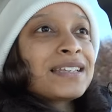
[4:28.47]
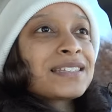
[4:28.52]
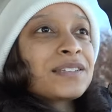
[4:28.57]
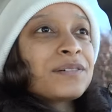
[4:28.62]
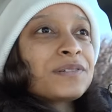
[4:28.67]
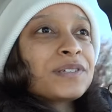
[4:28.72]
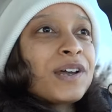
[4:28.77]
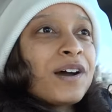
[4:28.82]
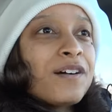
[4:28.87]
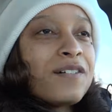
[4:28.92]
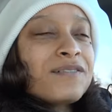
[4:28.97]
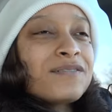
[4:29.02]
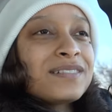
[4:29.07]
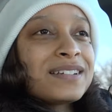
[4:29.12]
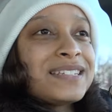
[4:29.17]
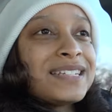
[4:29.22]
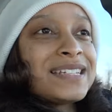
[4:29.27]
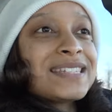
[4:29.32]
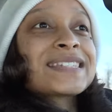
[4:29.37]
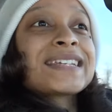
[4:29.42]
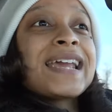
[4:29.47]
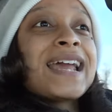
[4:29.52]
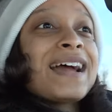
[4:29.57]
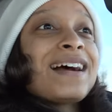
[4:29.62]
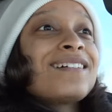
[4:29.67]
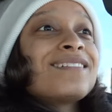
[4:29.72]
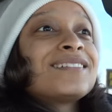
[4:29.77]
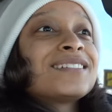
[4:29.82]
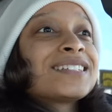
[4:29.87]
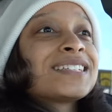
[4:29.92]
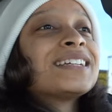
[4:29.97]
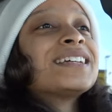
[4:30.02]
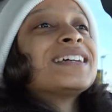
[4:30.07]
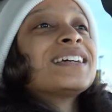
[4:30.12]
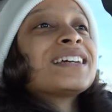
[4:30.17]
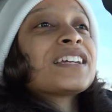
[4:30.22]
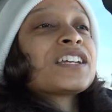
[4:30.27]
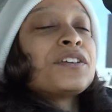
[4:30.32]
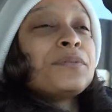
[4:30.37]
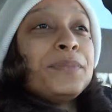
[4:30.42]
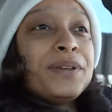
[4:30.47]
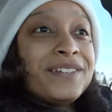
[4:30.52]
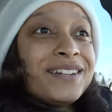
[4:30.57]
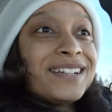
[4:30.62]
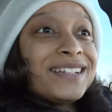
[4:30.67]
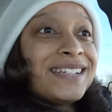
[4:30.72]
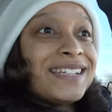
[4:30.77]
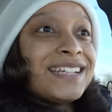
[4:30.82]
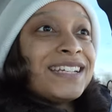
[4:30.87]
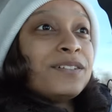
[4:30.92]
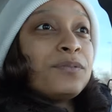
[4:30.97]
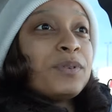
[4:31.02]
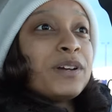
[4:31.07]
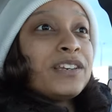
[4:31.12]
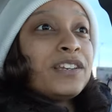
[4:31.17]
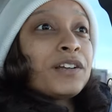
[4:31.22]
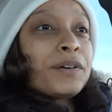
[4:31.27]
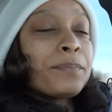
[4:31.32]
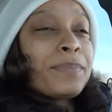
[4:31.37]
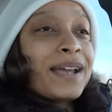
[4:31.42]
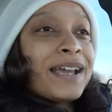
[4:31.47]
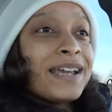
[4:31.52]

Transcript: So don't discount community when you're